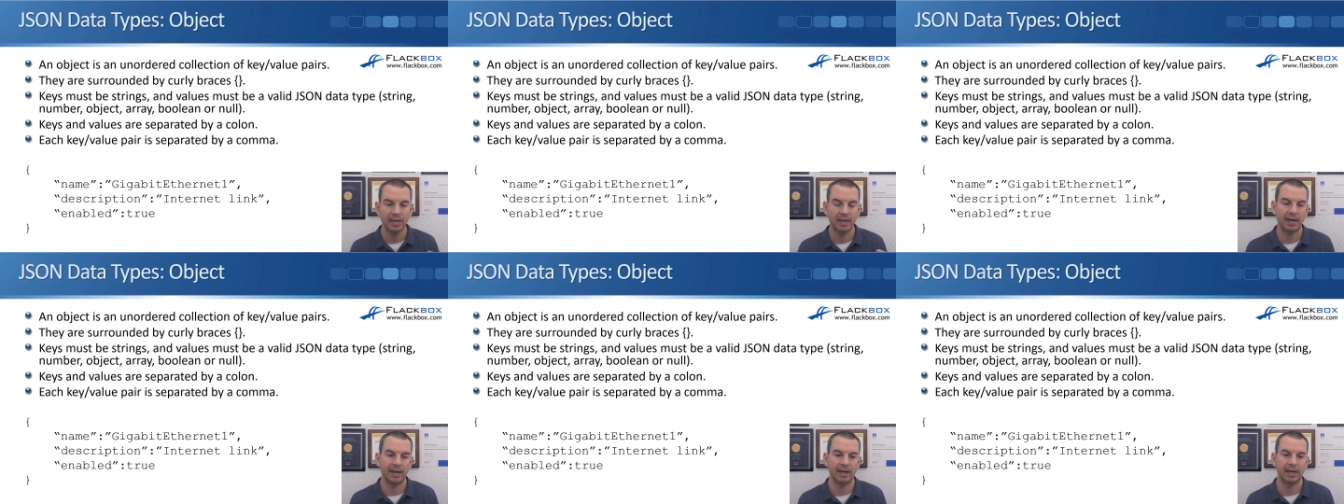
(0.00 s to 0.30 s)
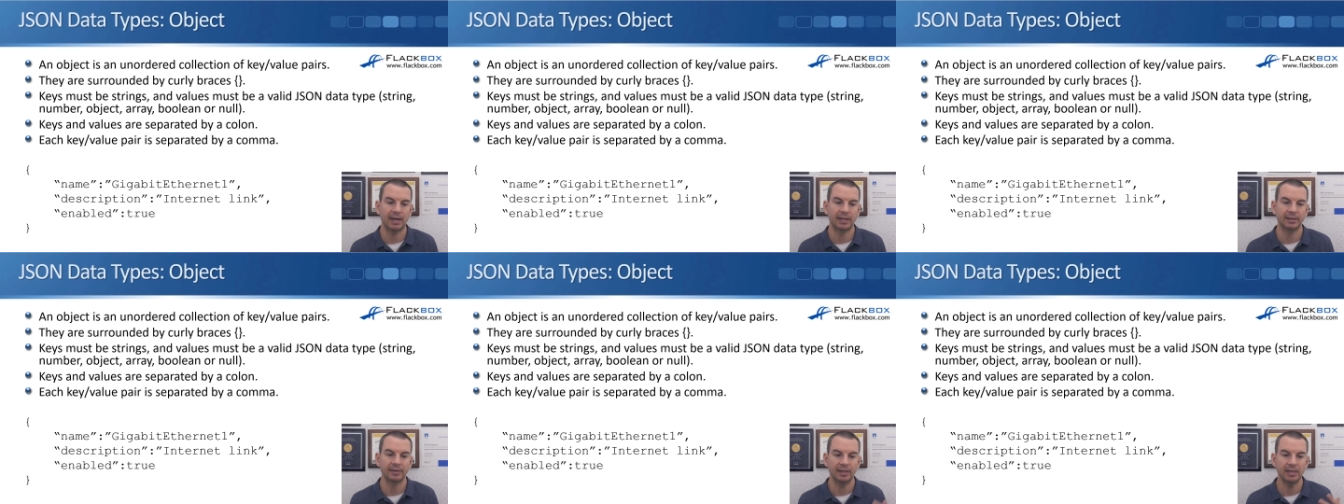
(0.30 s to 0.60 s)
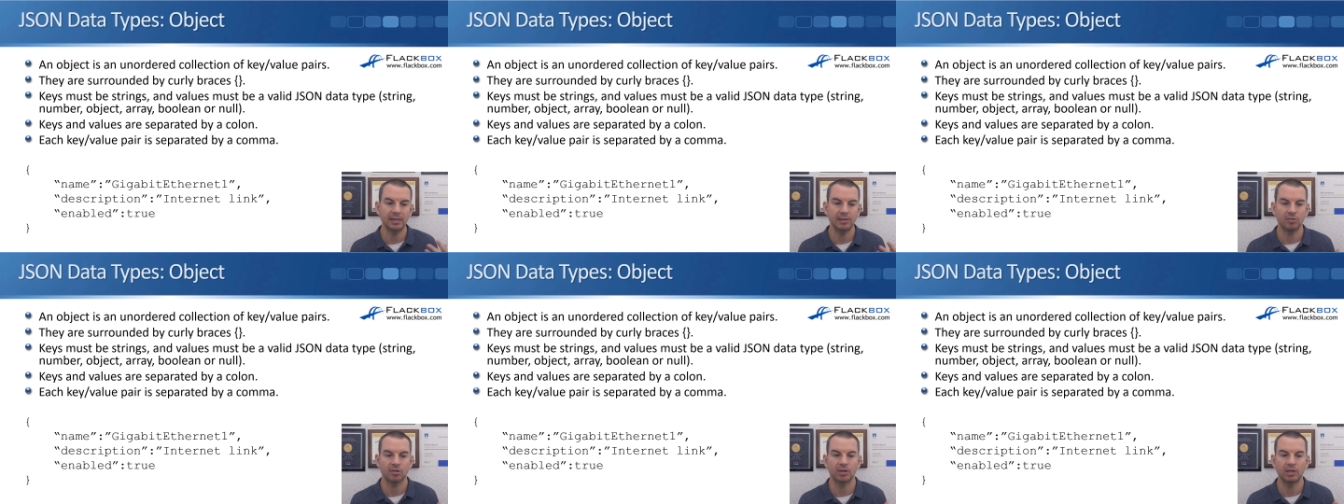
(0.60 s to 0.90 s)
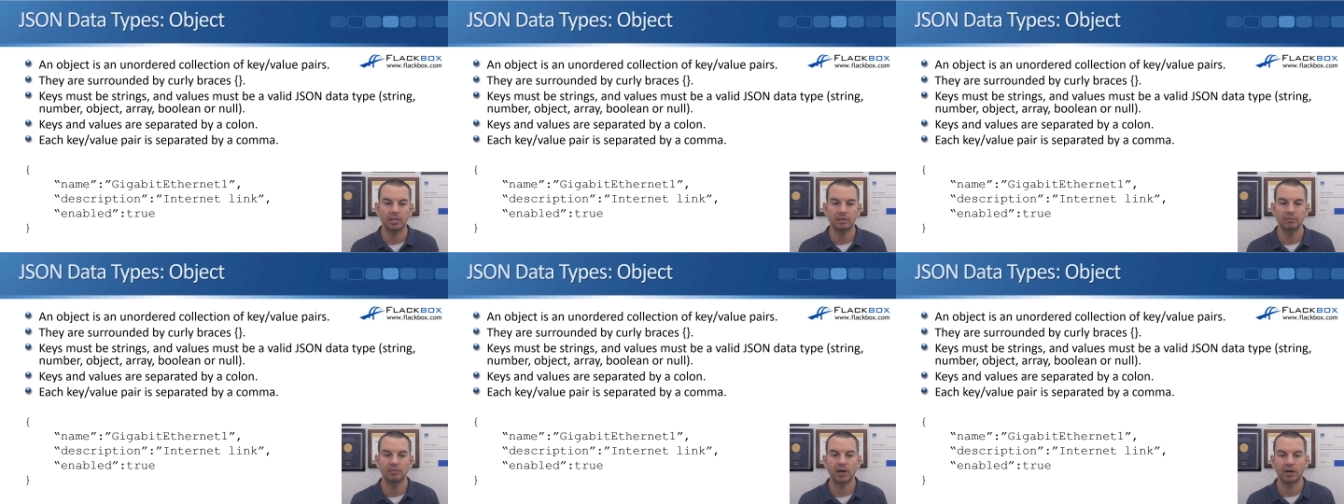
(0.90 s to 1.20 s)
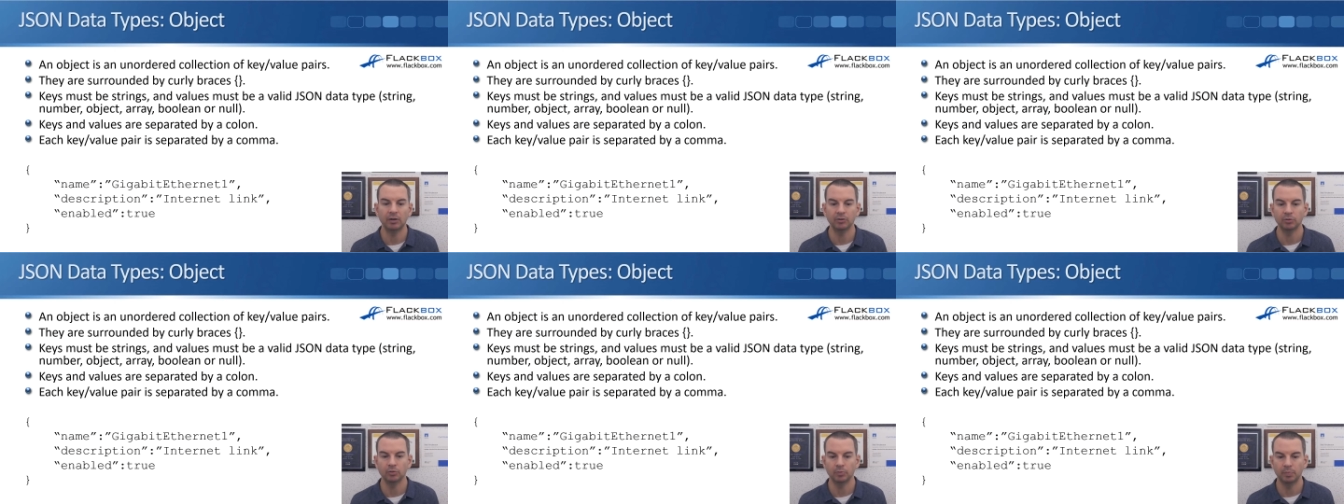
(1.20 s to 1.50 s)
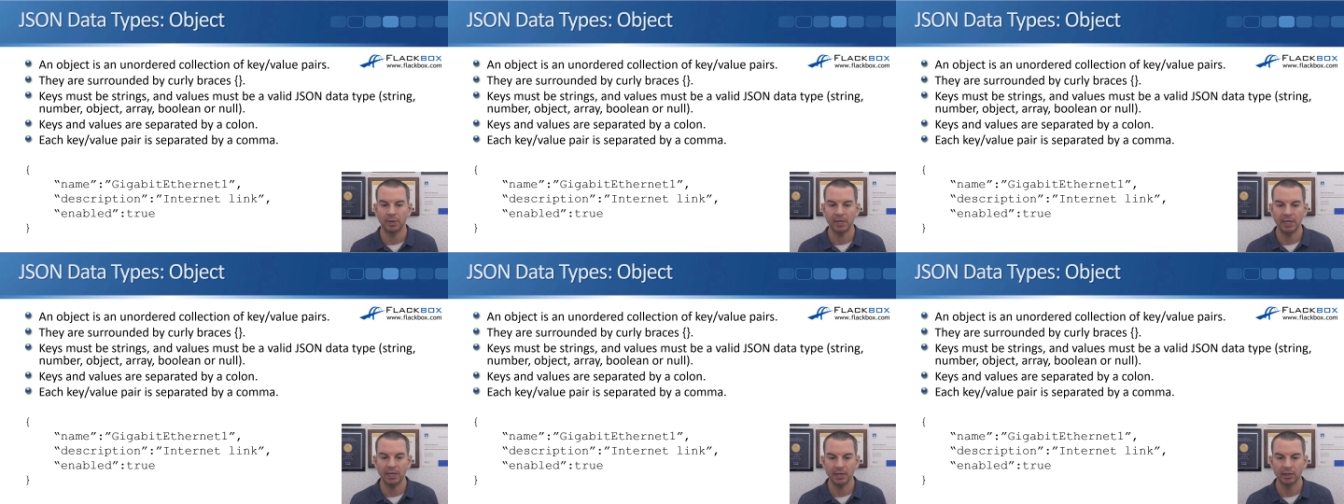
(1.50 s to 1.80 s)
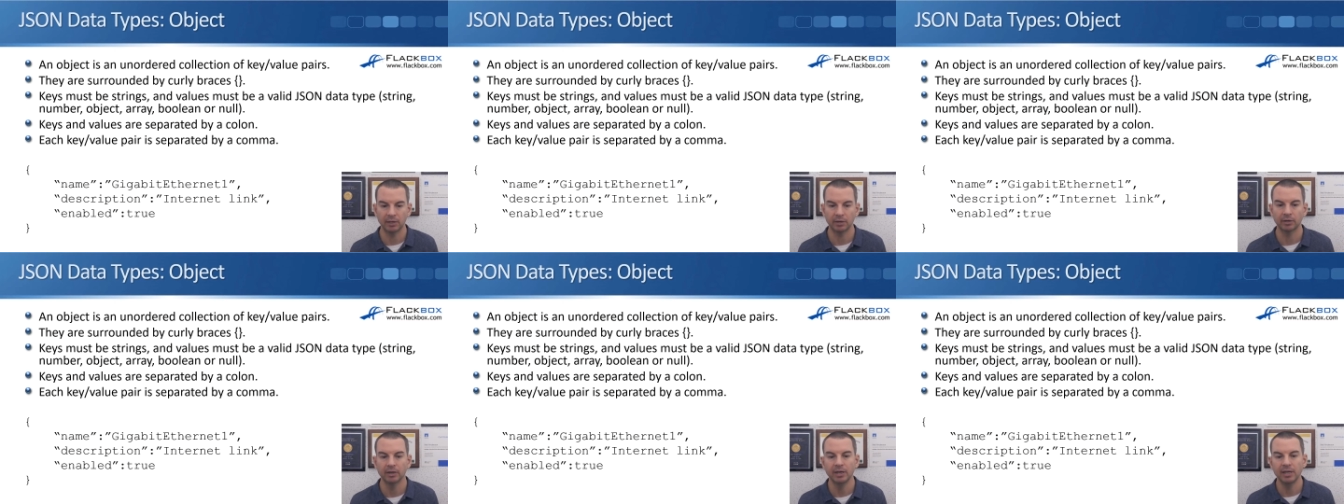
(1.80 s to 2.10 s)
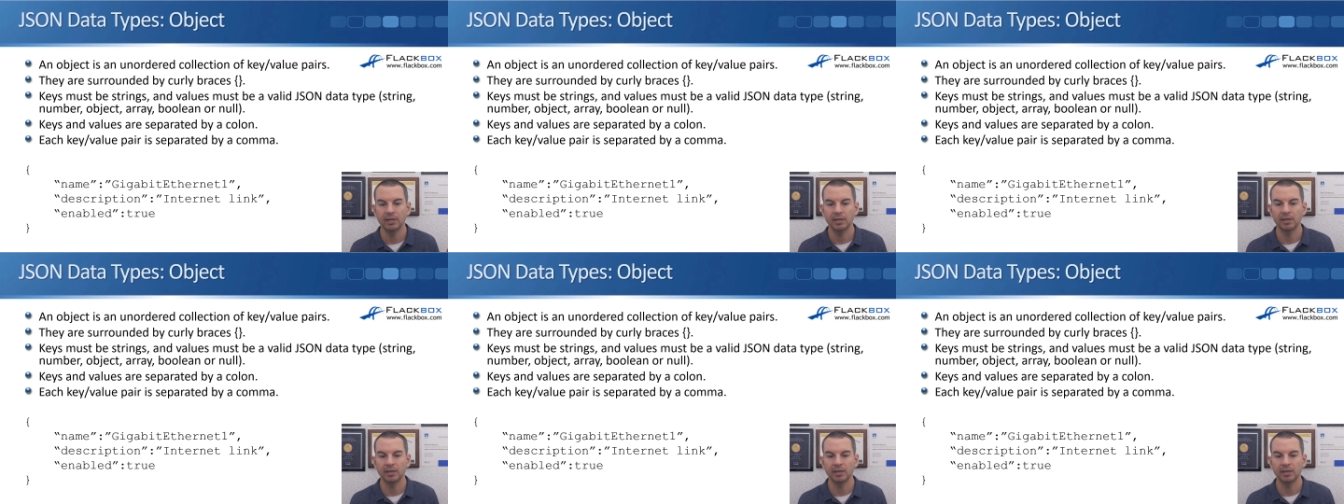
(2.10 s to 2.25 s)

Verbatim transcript: and each key value pair